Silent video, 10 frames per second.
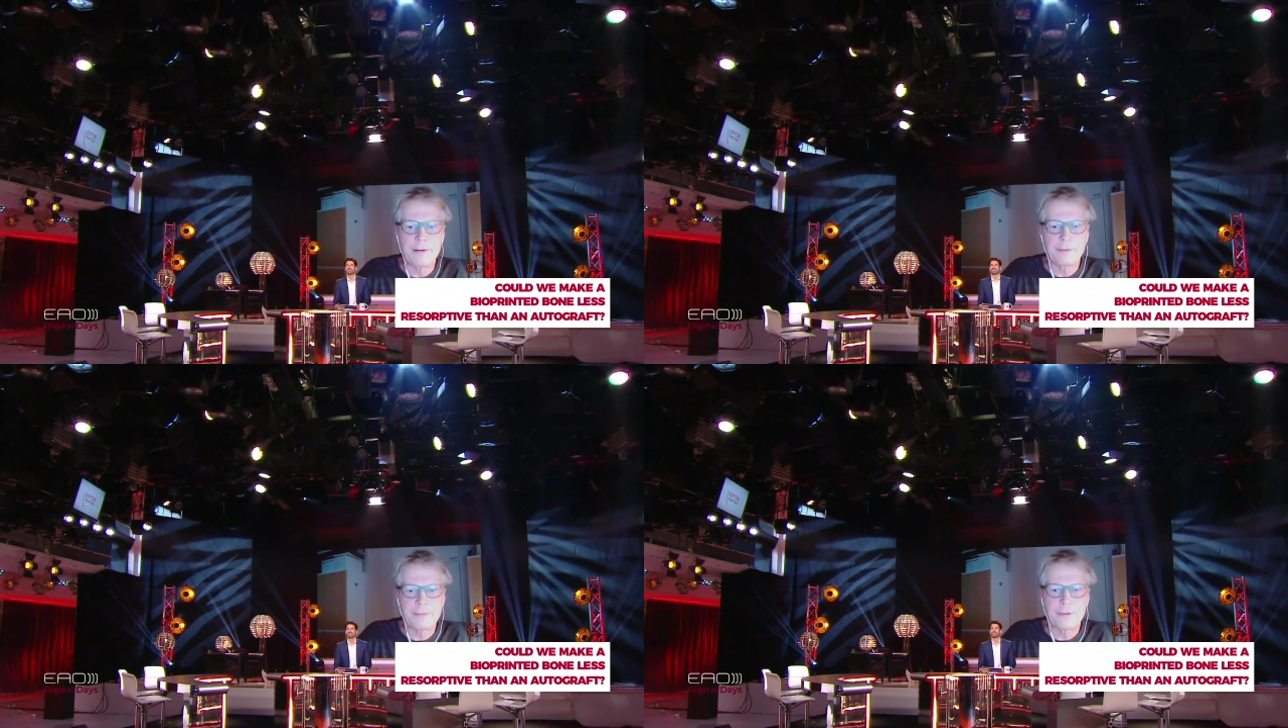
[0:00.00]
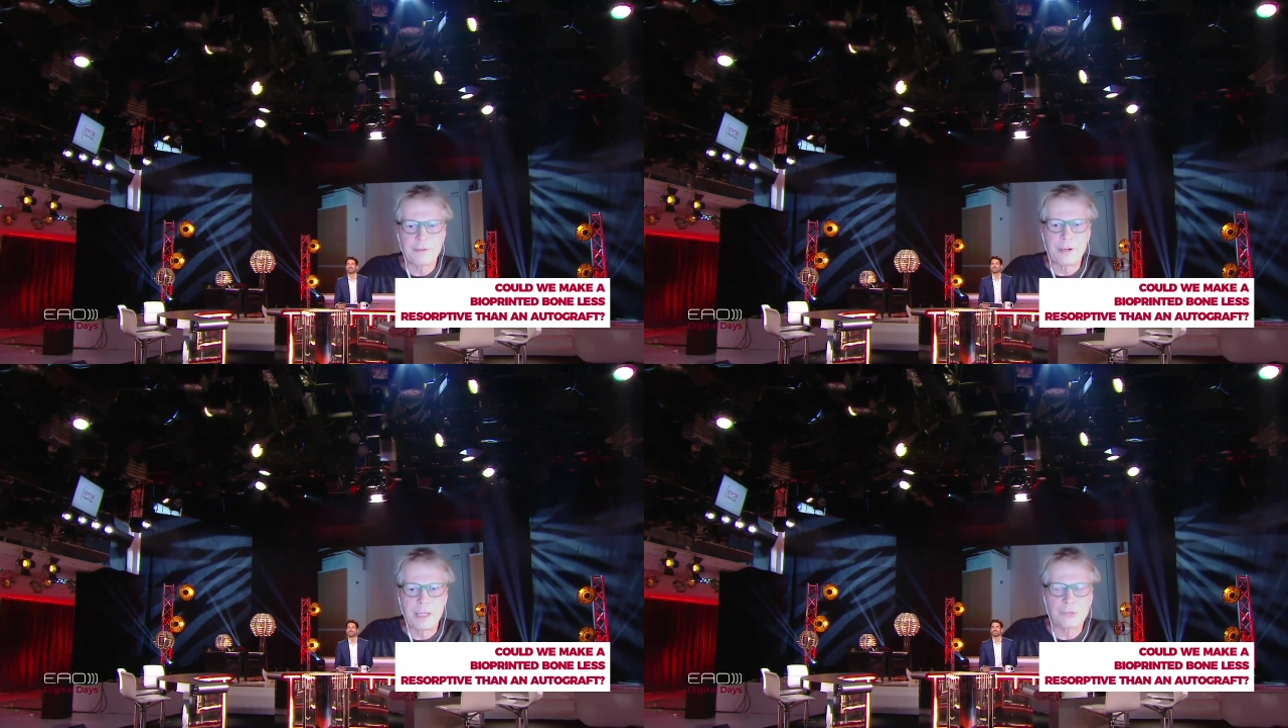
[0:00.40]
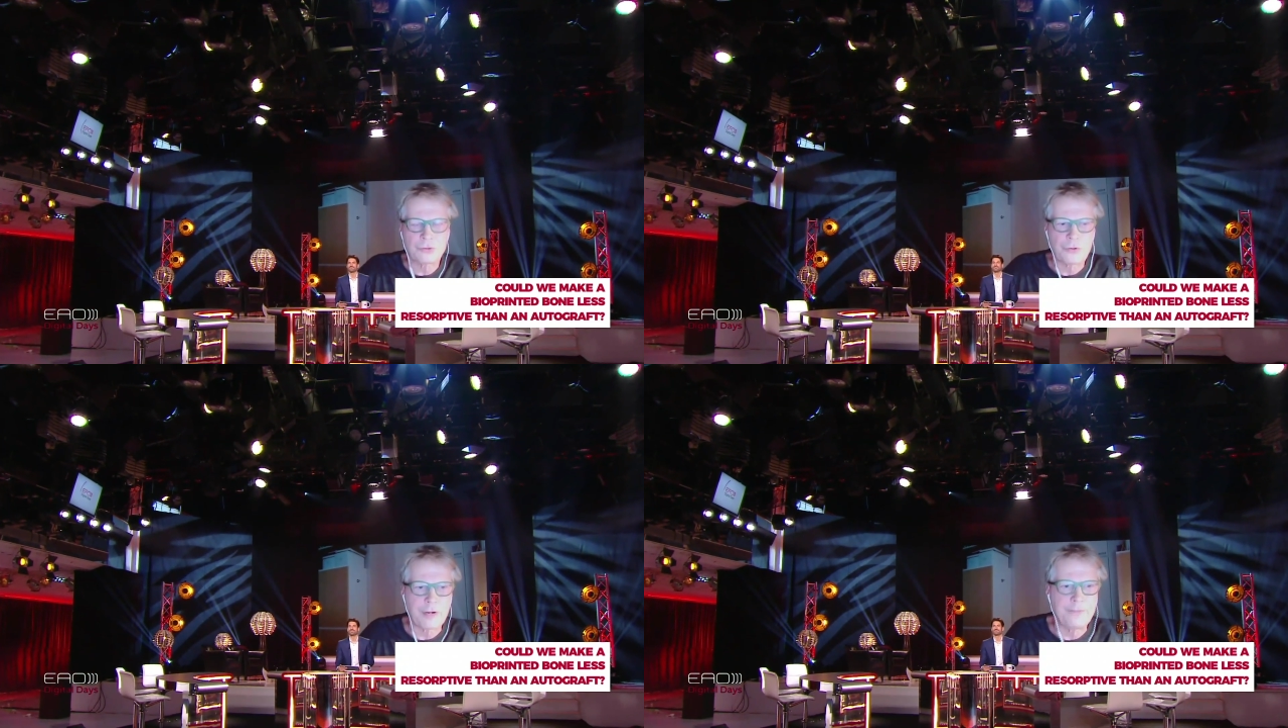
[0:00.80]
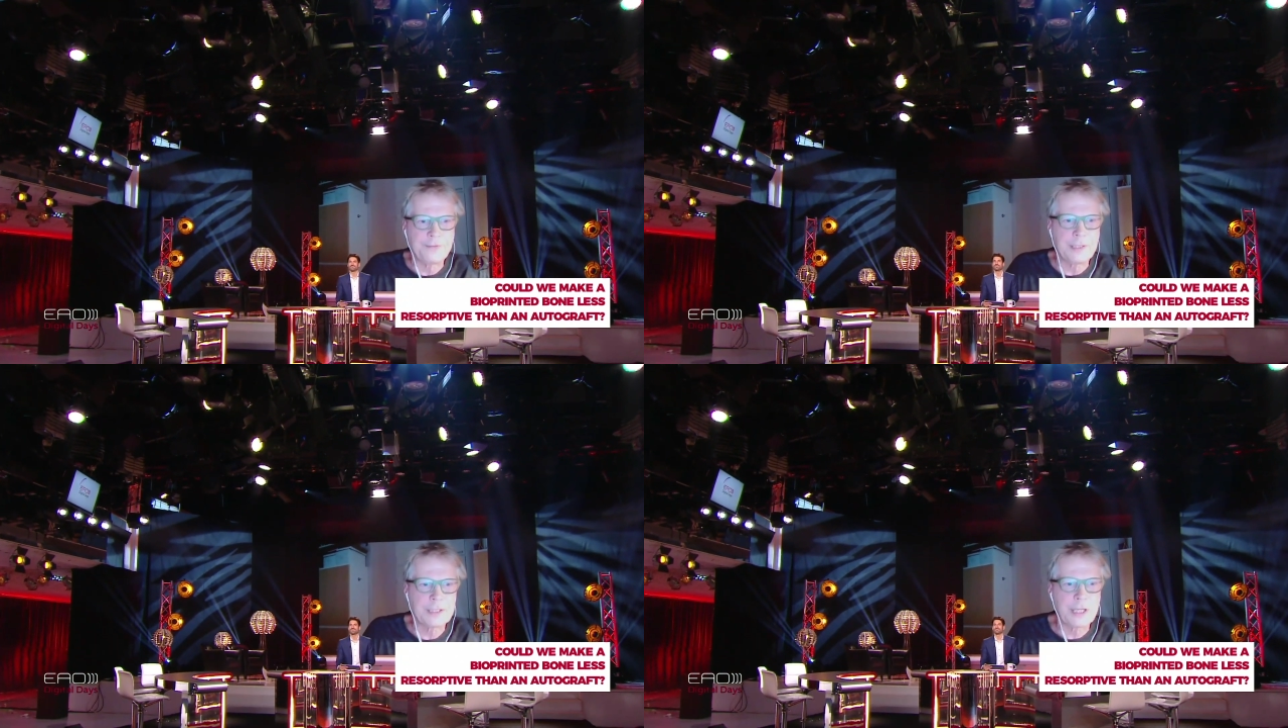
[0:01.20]
The autograft
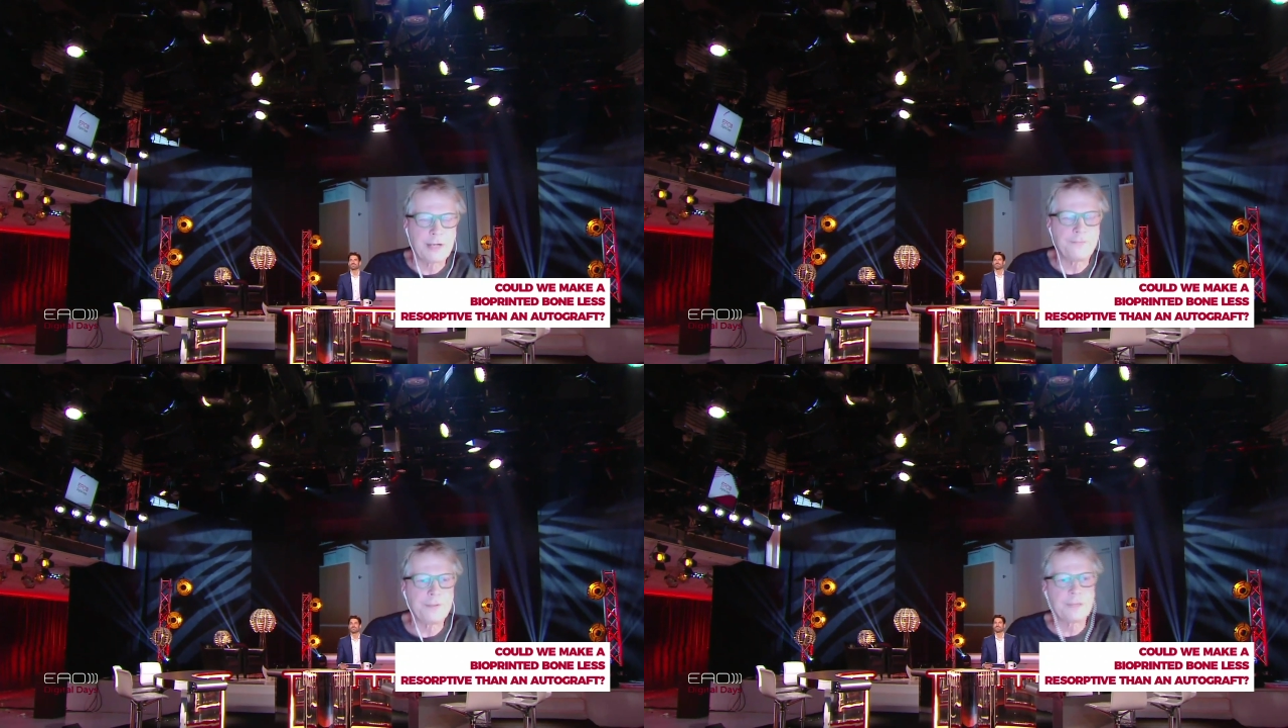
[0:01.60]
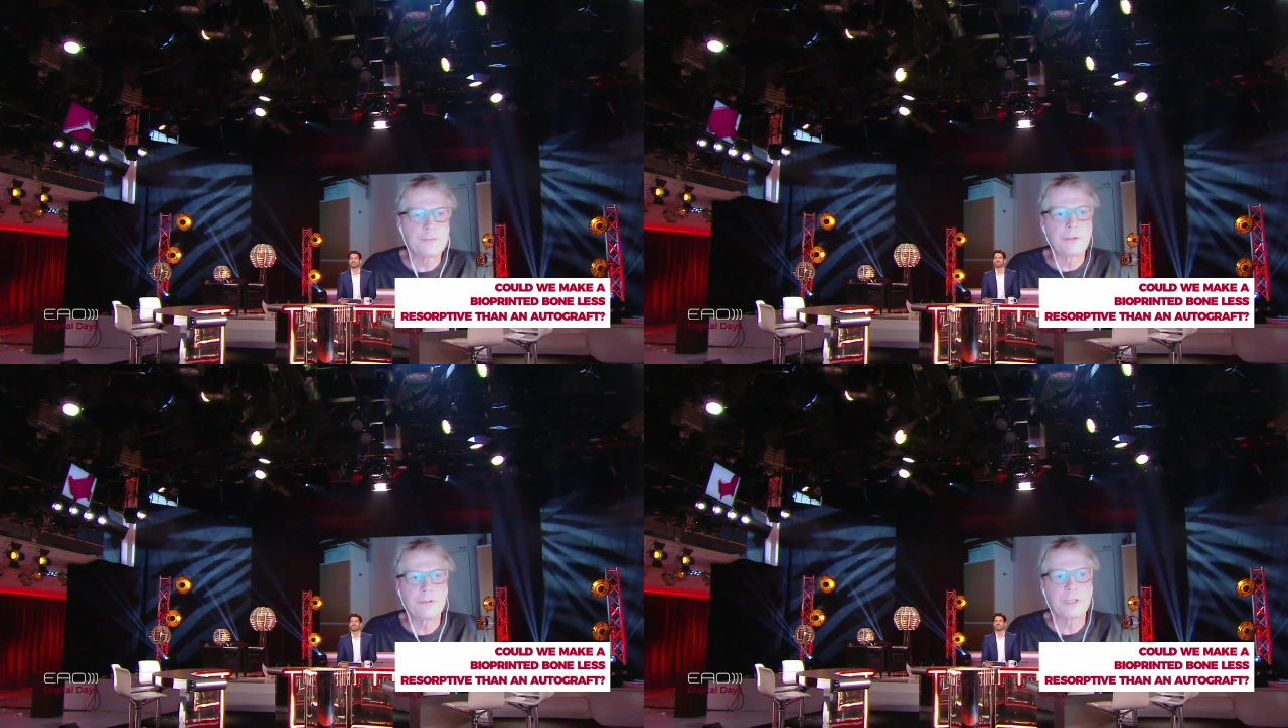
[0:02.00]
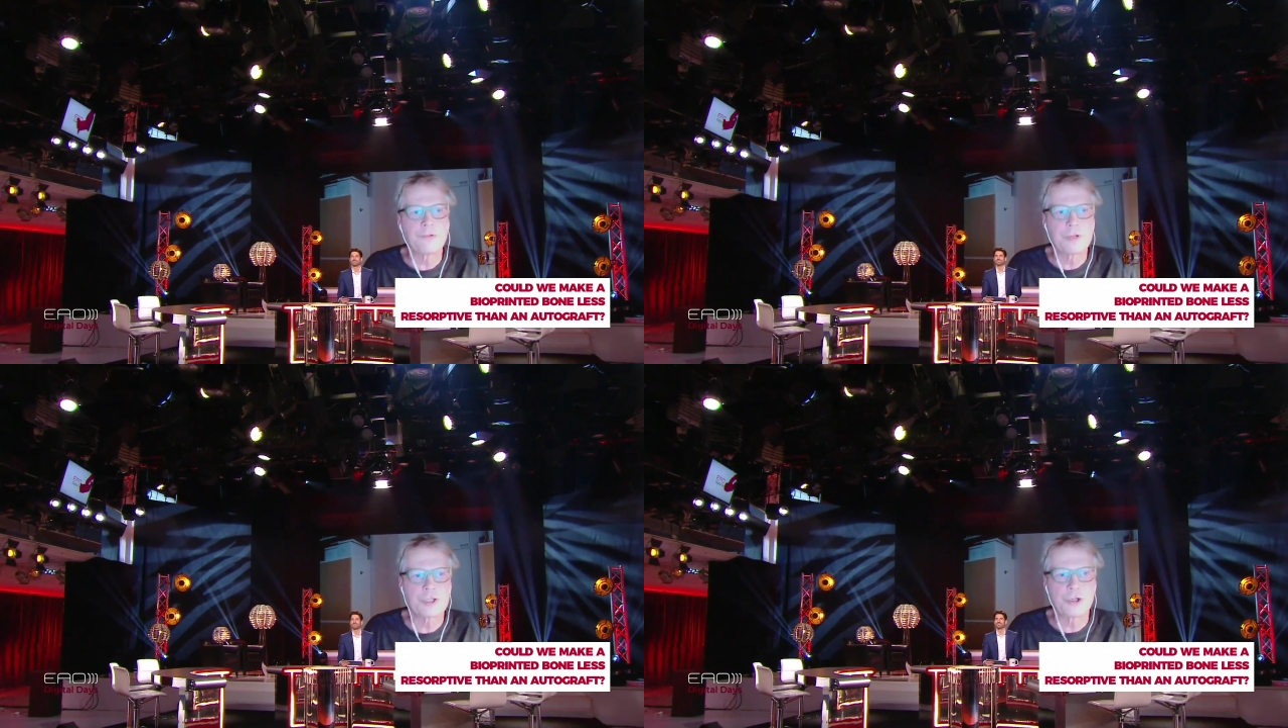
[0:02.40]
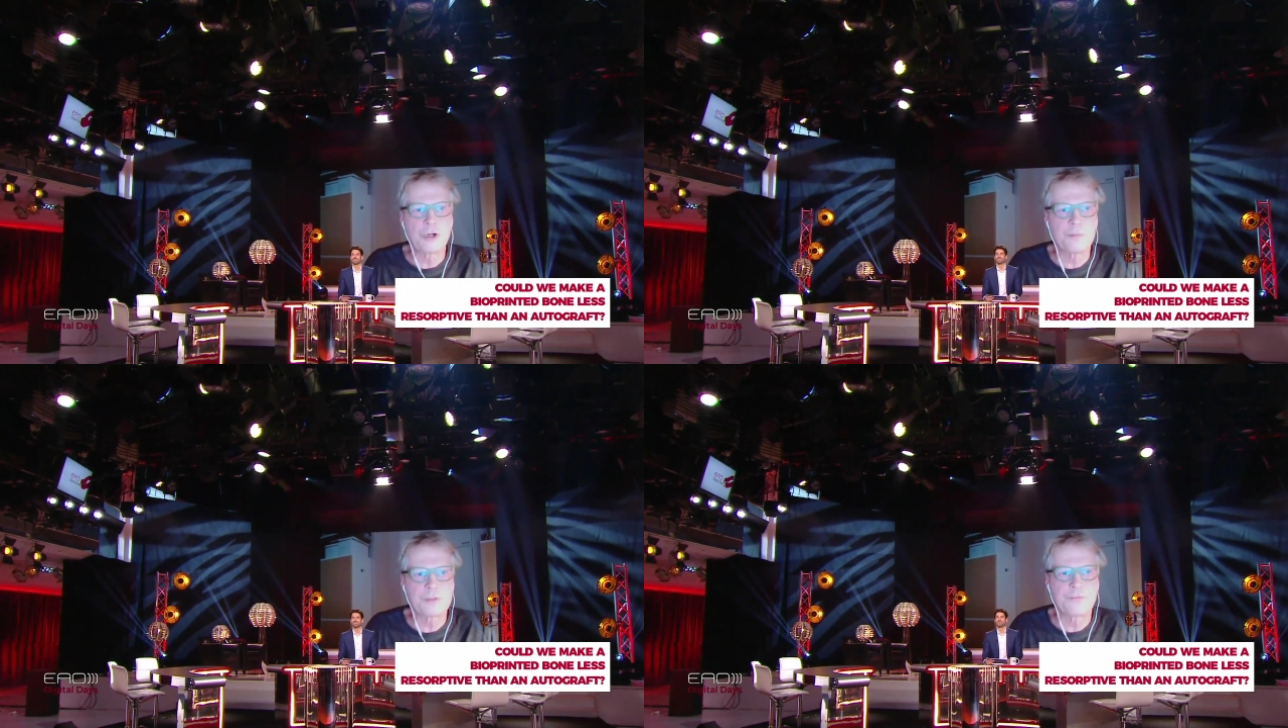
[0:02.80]
itself, it resorbs
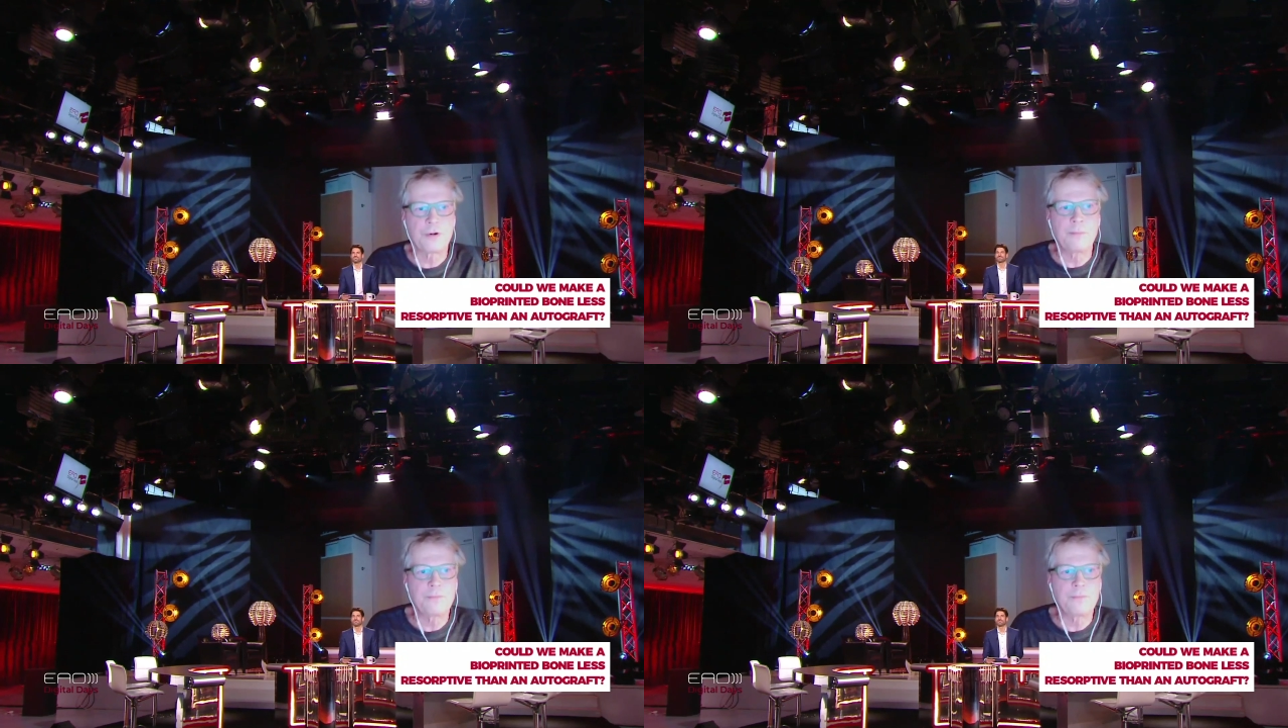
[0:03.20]
from